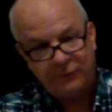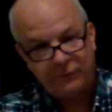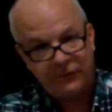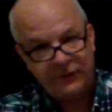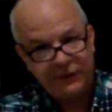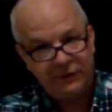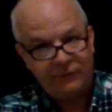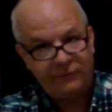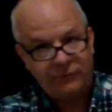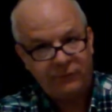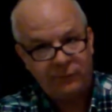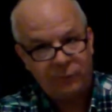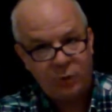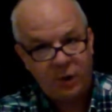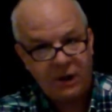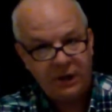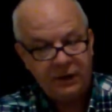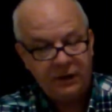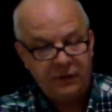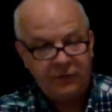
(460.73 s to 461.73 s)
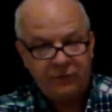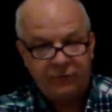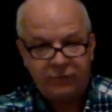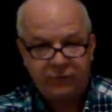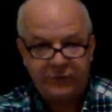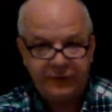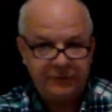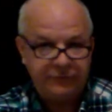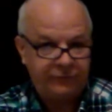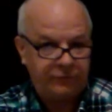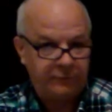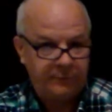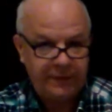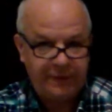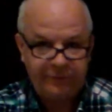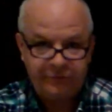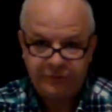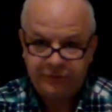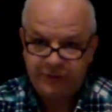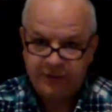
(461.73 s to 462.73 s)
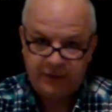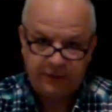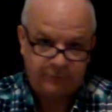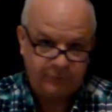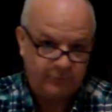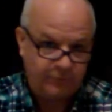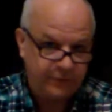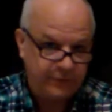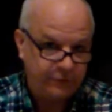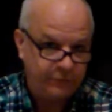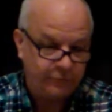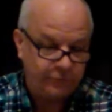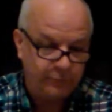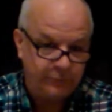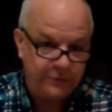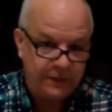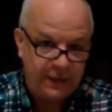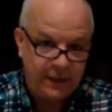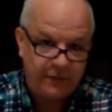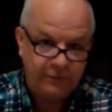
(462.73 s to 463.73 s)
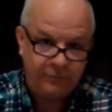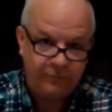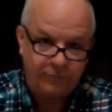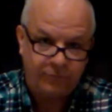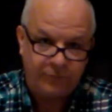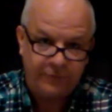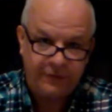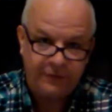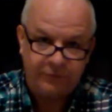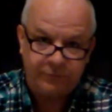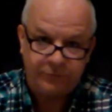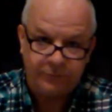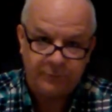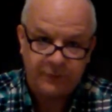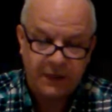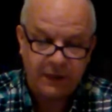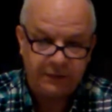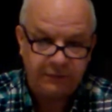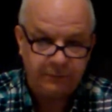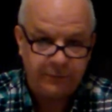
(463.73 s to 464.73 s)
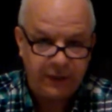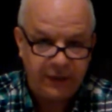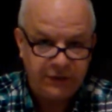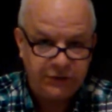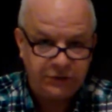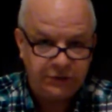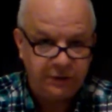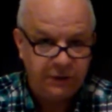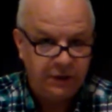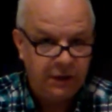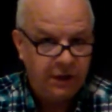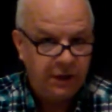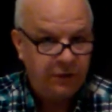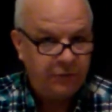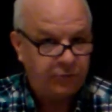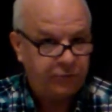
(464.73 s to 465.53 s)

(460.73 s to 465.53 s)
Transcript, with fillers: Freedom from what? Freedom from everything. Freedom from death. Freedom from condemnation.